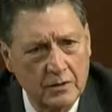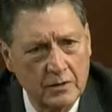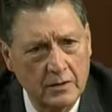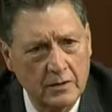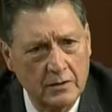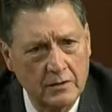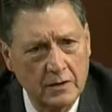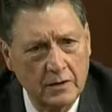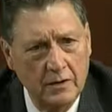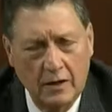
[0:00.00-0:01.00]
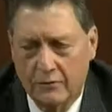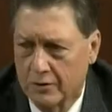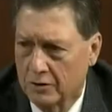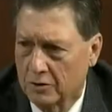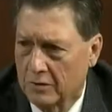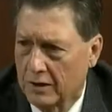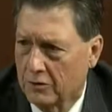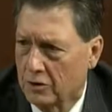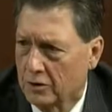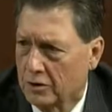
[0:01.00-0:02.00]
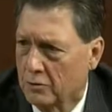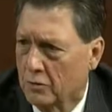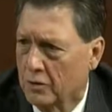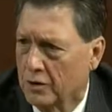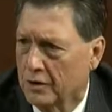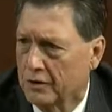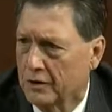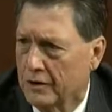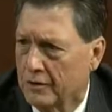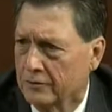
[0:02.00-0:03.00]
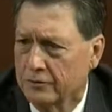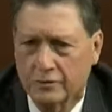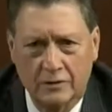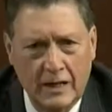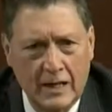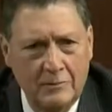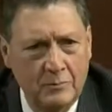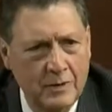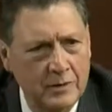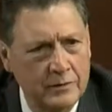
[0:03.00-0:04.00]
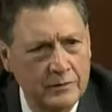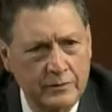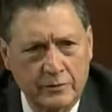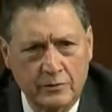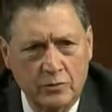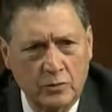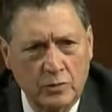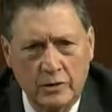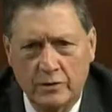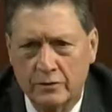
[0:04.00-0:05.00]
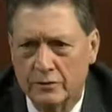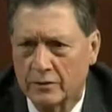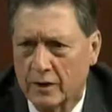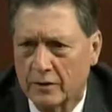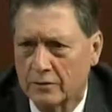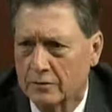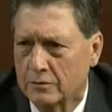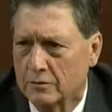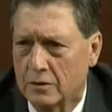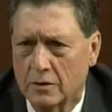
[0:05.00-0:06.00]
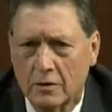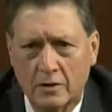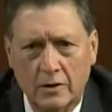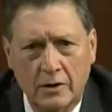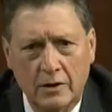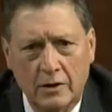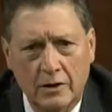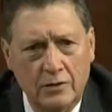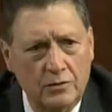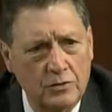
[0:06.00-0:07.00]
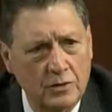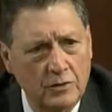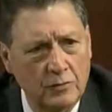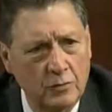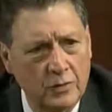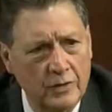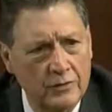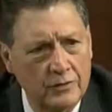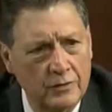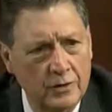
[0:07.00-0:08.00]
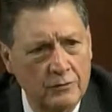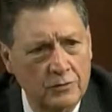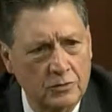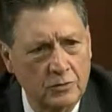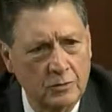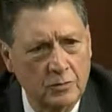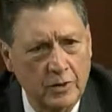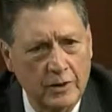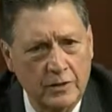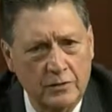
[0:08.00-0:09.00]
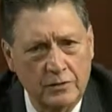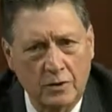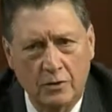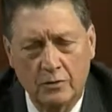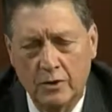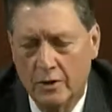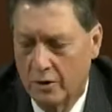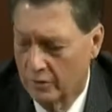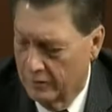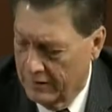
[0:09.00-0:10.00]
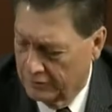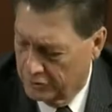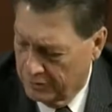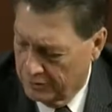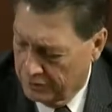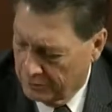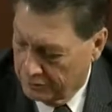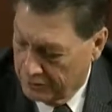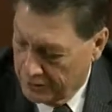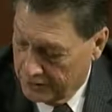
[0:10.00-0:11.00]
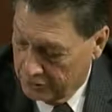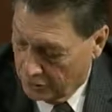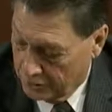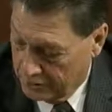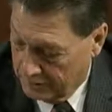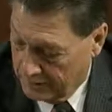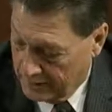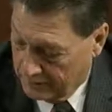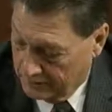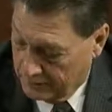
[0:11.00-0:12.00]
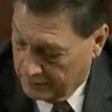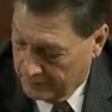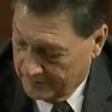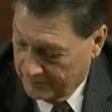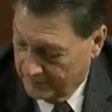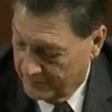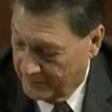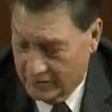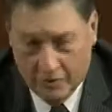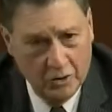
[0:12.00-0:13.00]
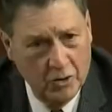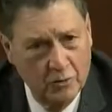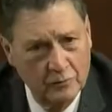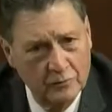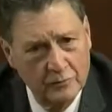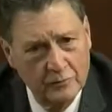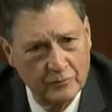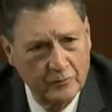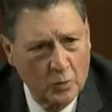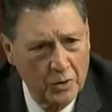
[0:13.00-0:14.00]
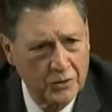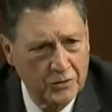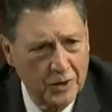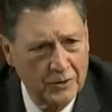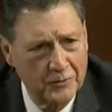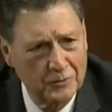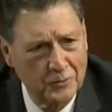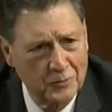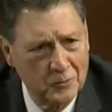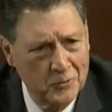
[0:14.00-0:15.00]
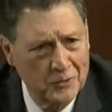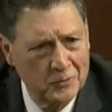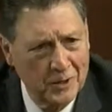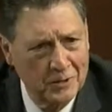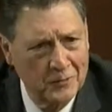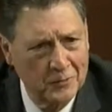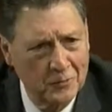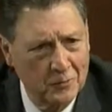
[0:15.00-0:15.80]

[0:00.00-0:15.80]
And I think the minority wanted it down to 9 minutes and 20 seconds each, the way this thing was deliberated. And so we have to spend a couple of days arguing about, you know, 40 seconds or 20 seconds or